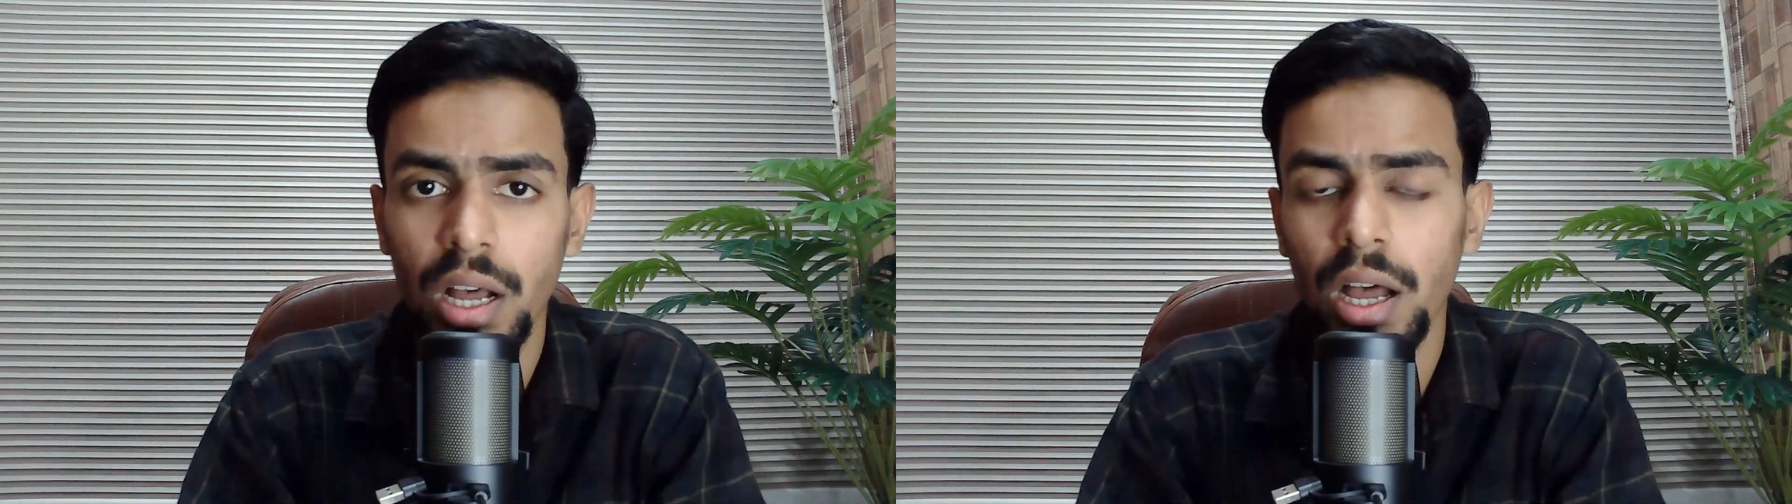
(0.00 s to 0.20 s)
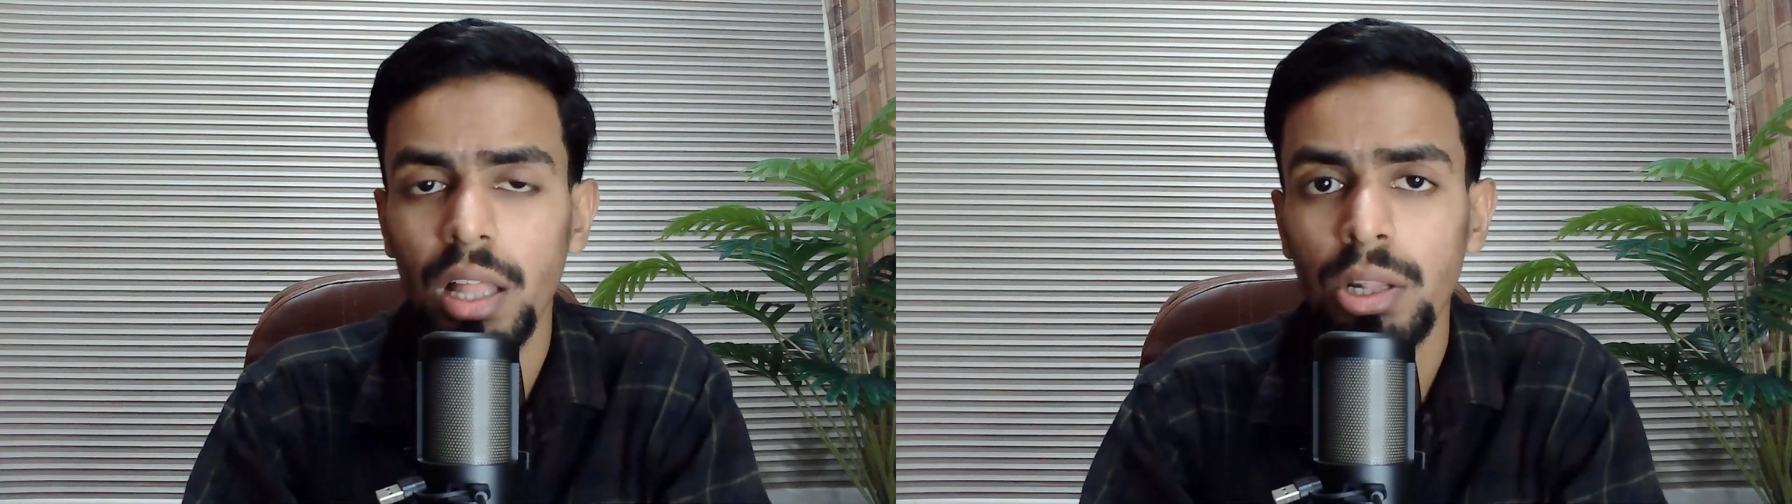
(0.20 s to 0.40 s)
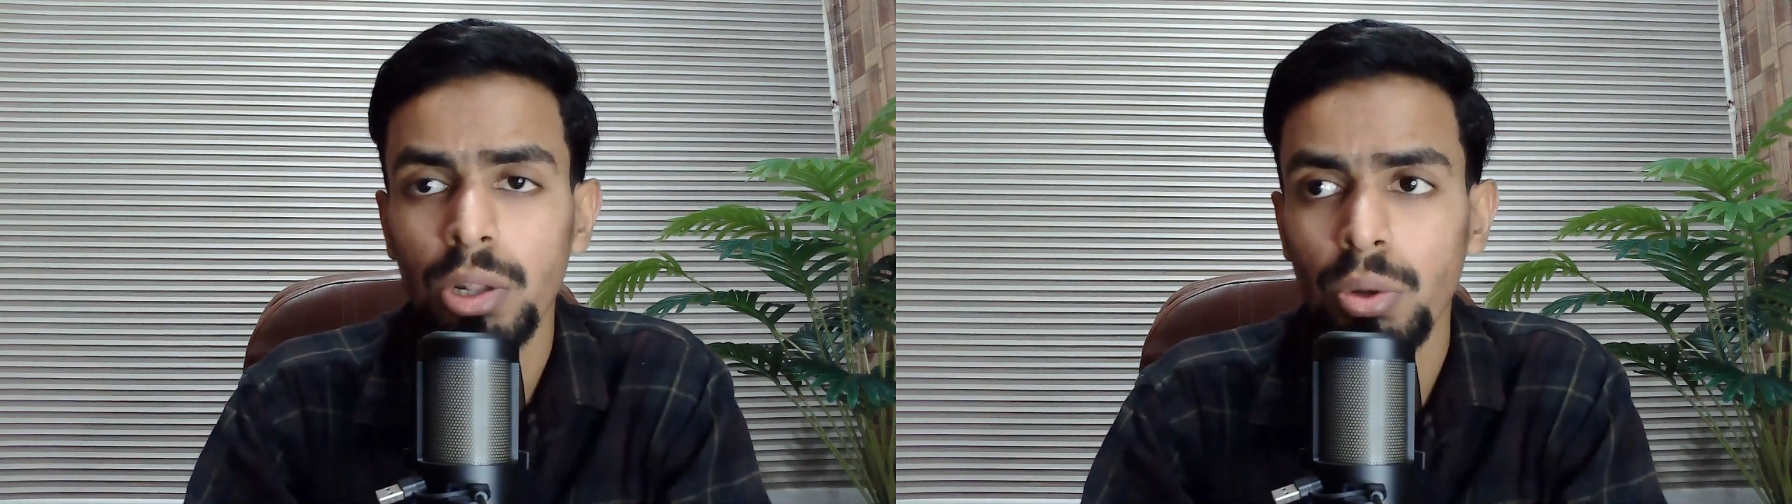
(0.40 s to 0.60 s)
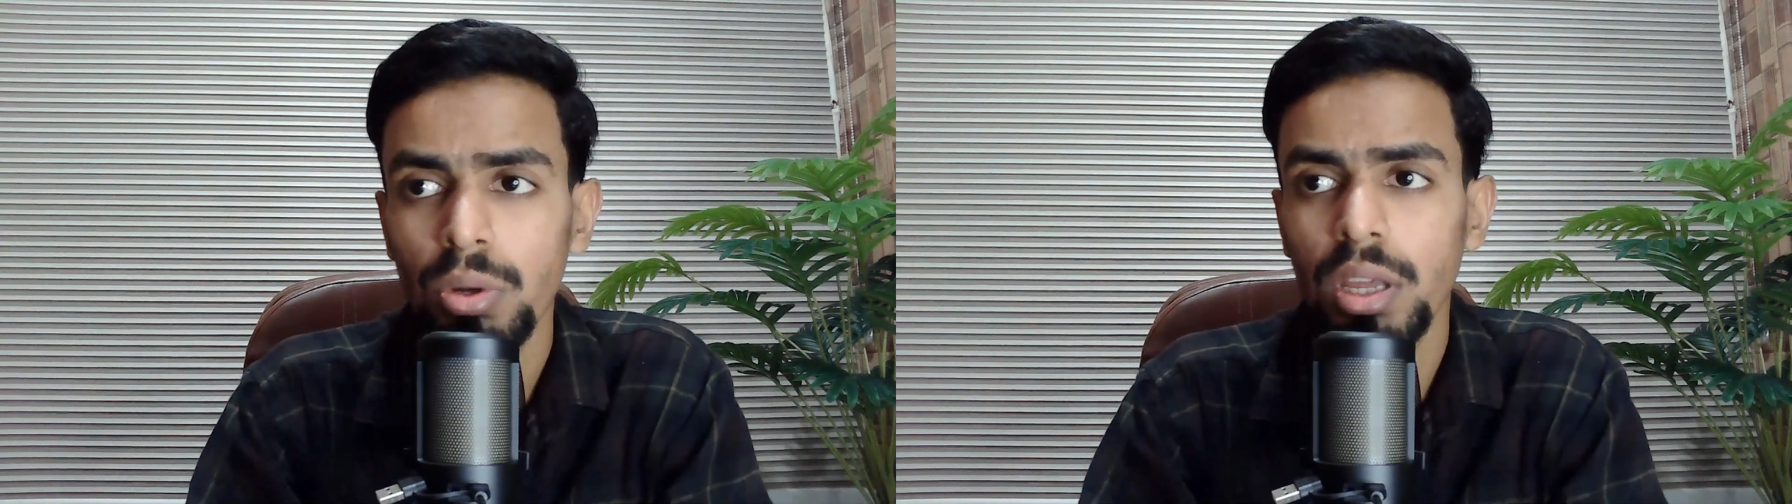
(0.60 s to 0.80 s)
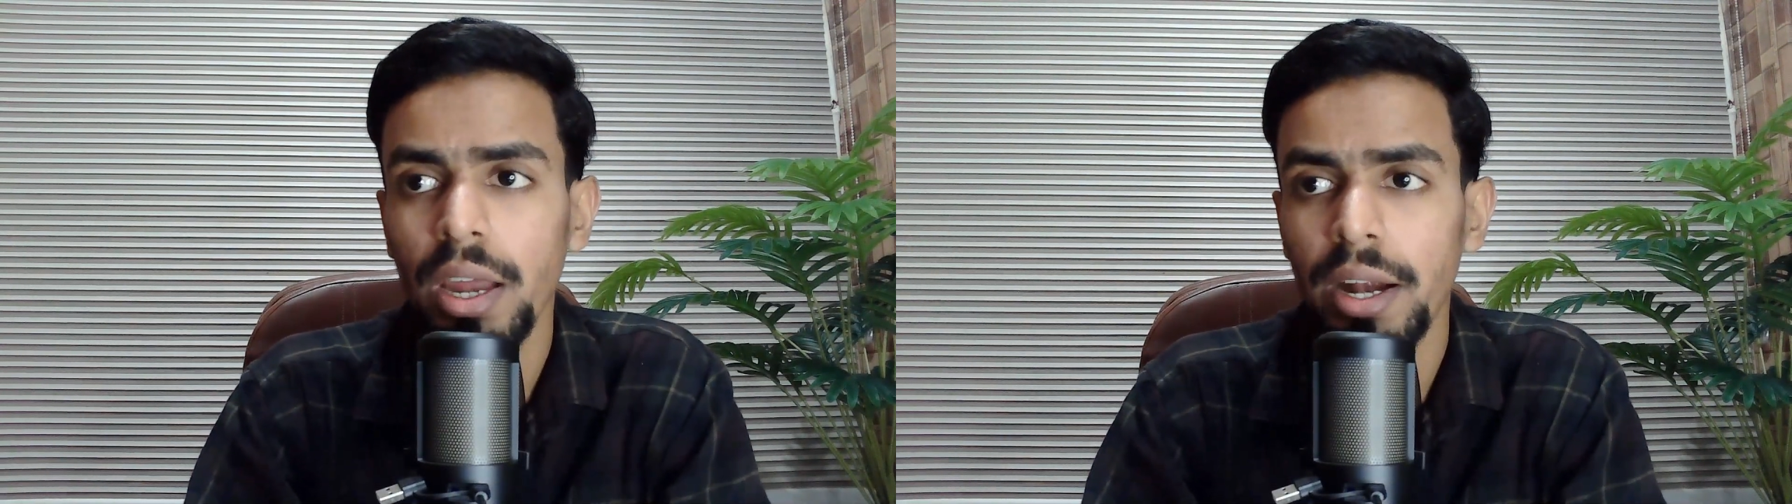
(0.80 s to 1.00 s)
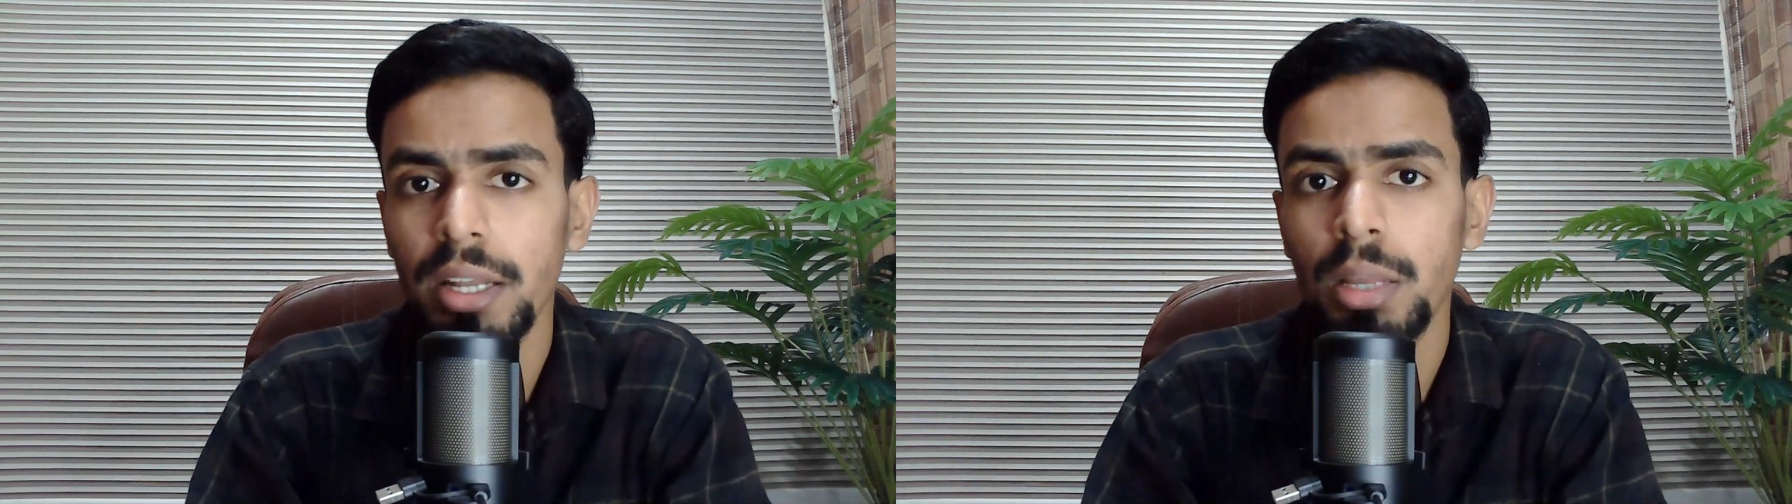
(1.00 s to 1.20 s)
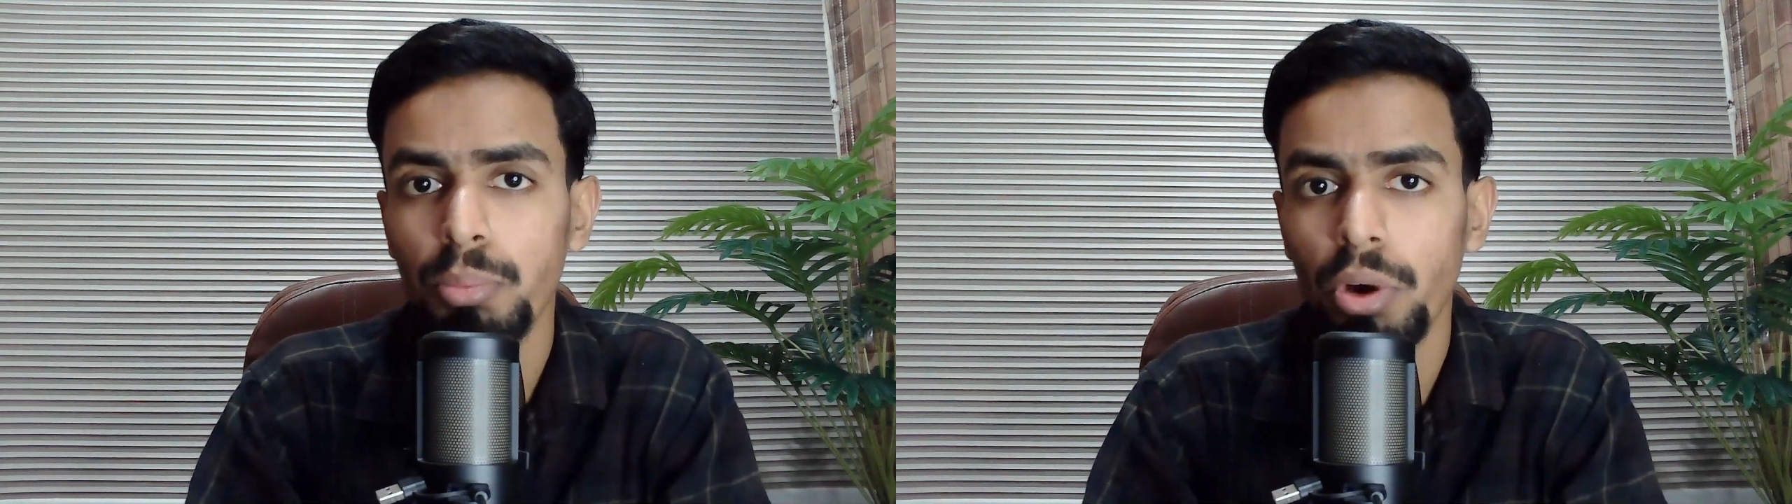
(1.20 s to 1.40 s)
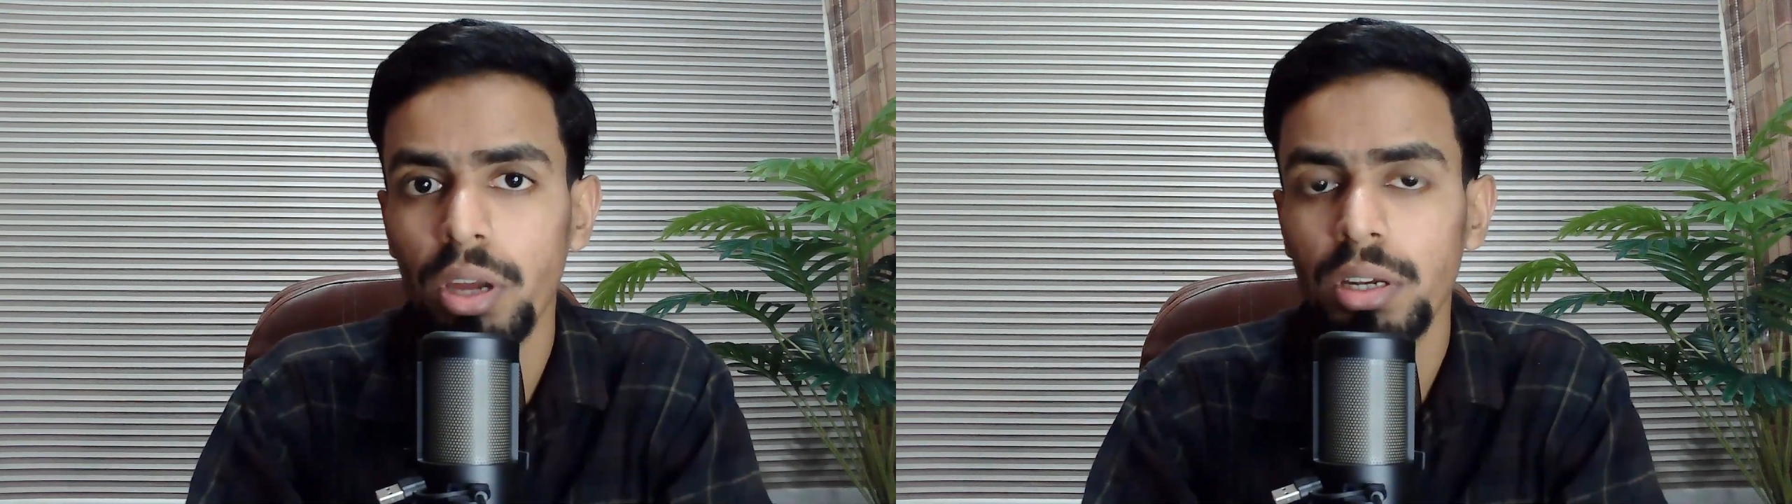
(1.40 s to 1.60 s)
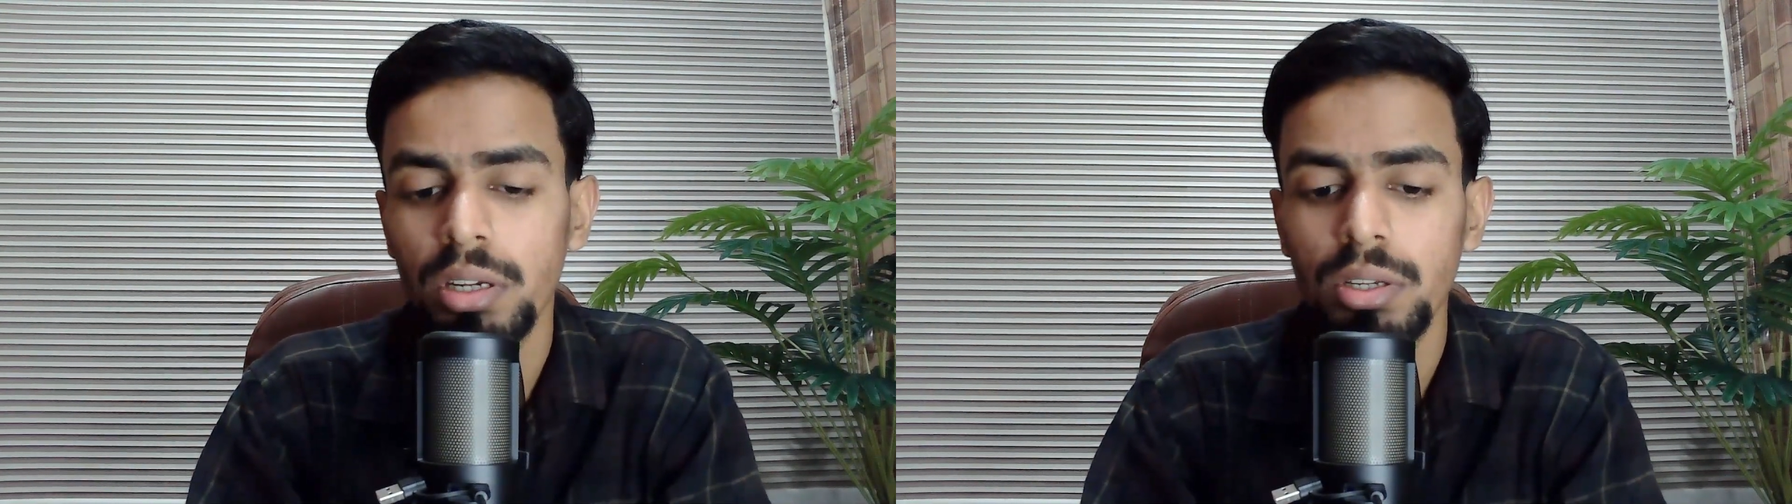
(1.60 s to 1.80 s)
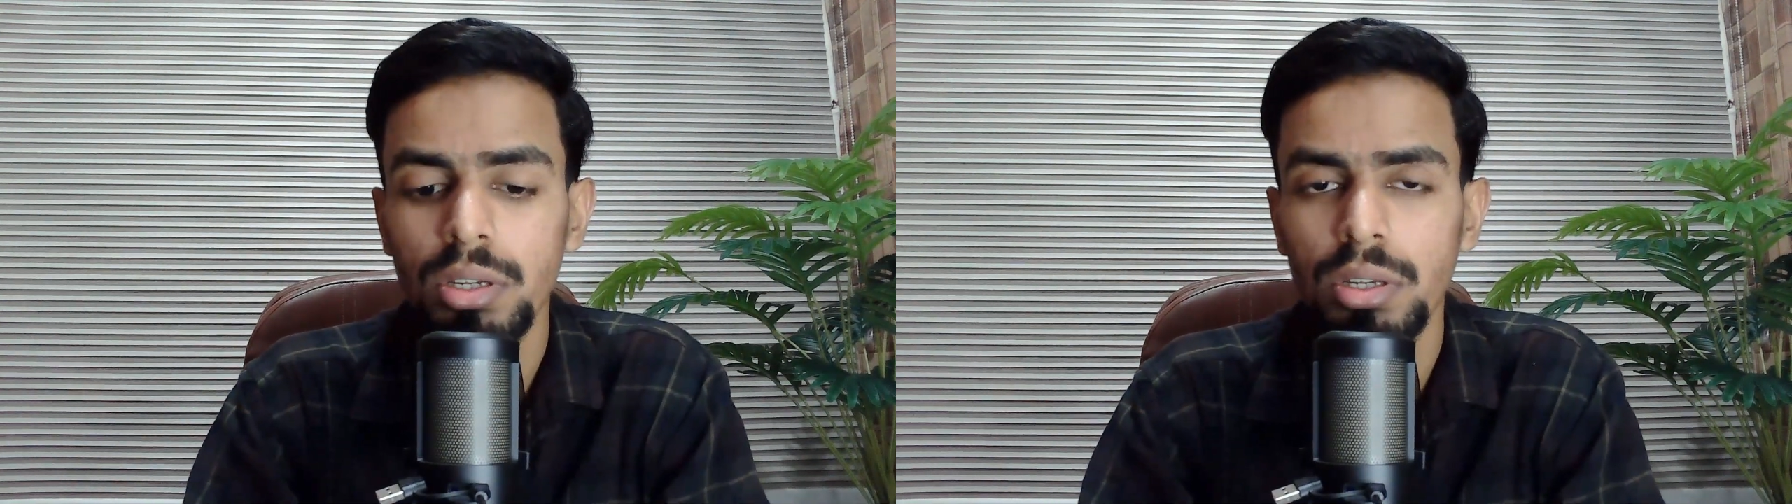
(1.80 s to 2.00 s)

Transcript: I'll look at the point,